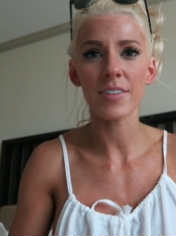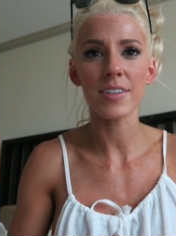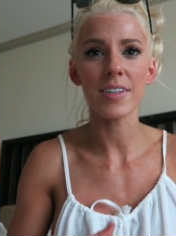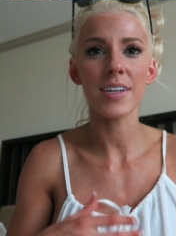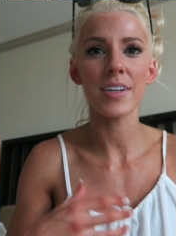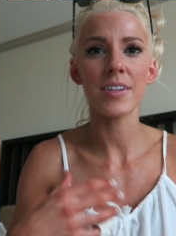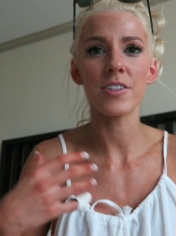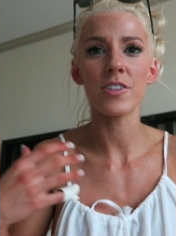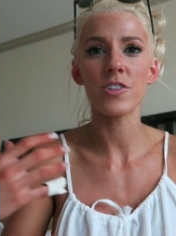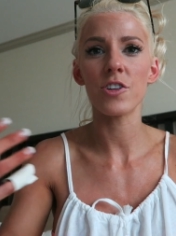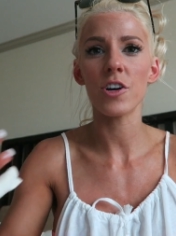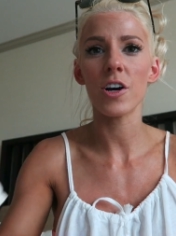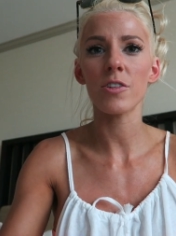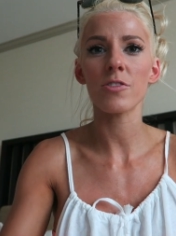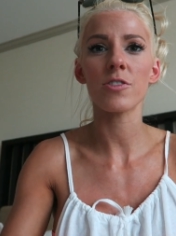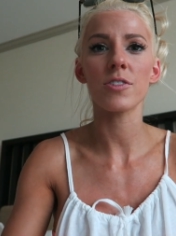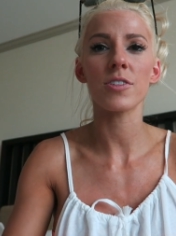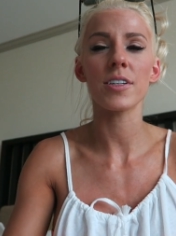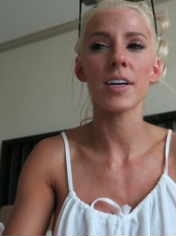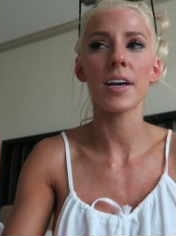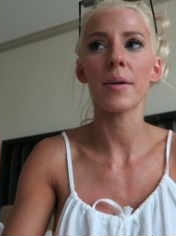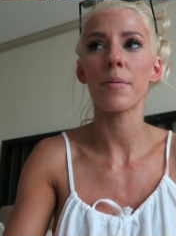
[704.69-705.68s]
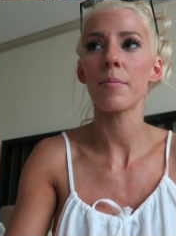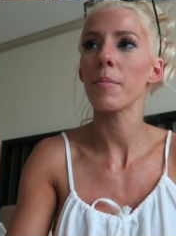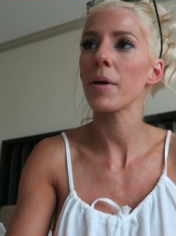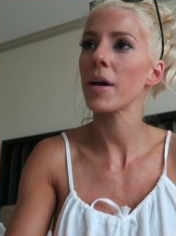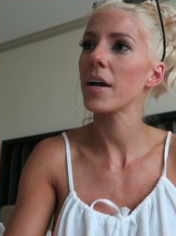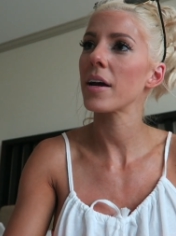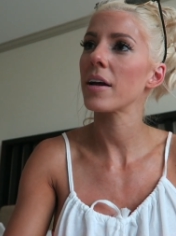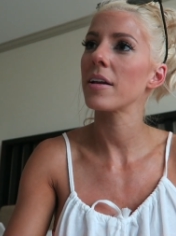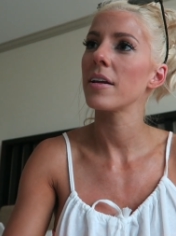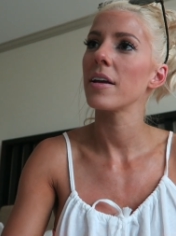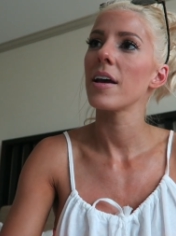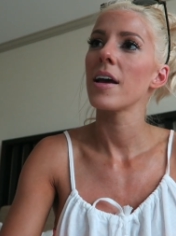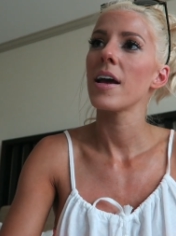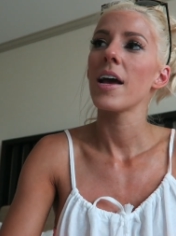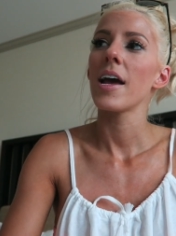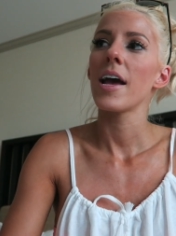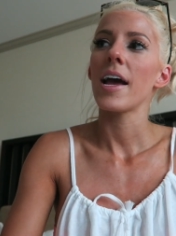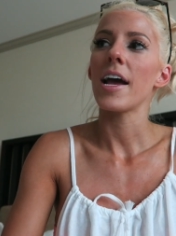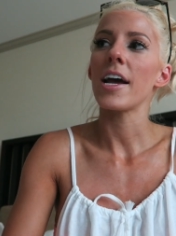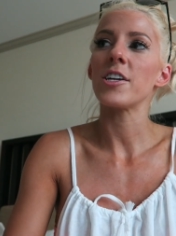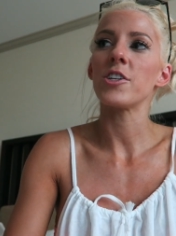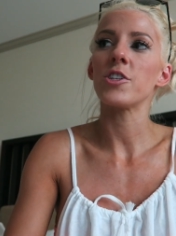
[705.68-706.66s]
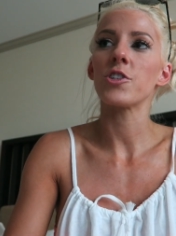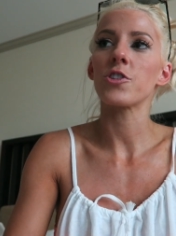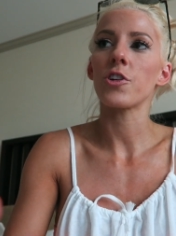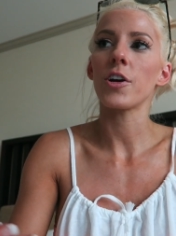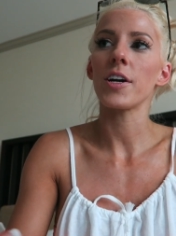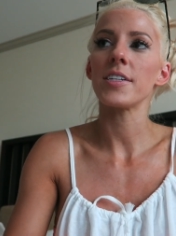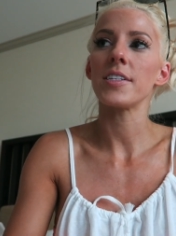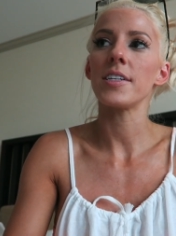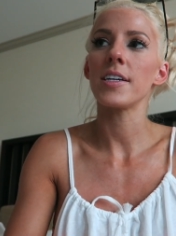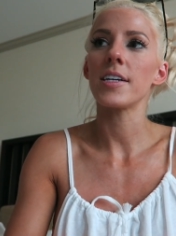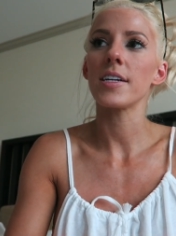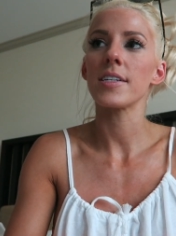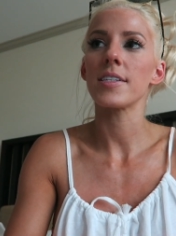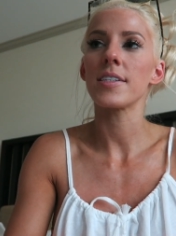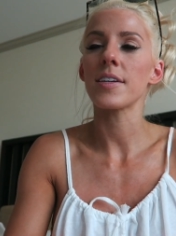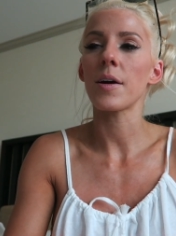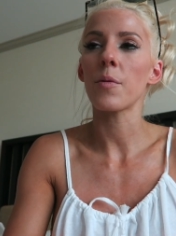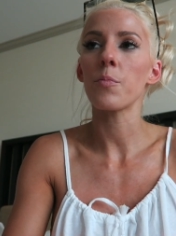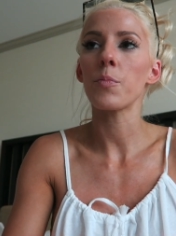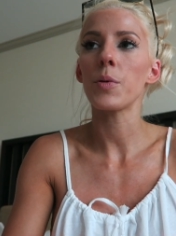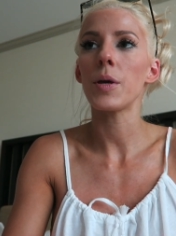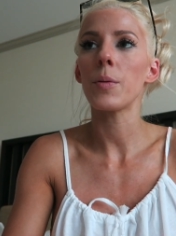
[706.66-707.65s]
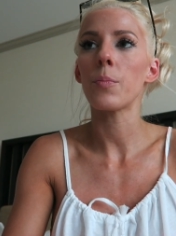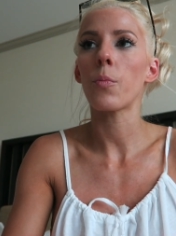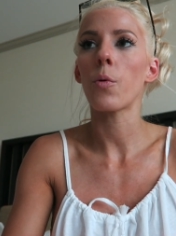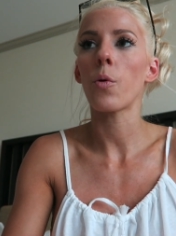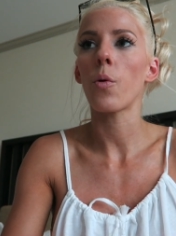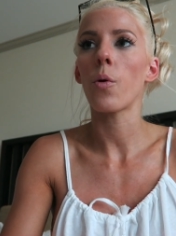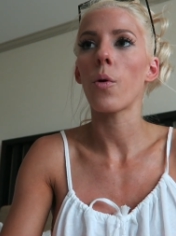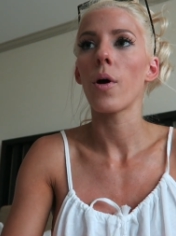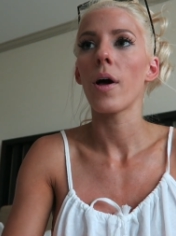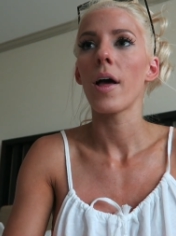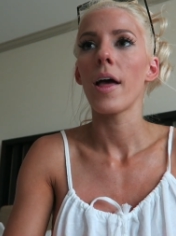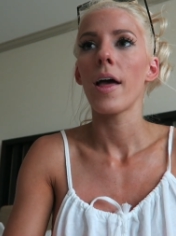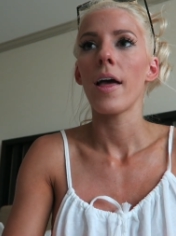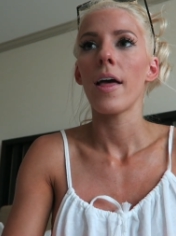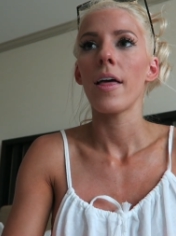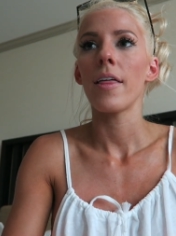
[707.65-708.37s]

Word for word: And Josh was like, man, it's just crazy because some people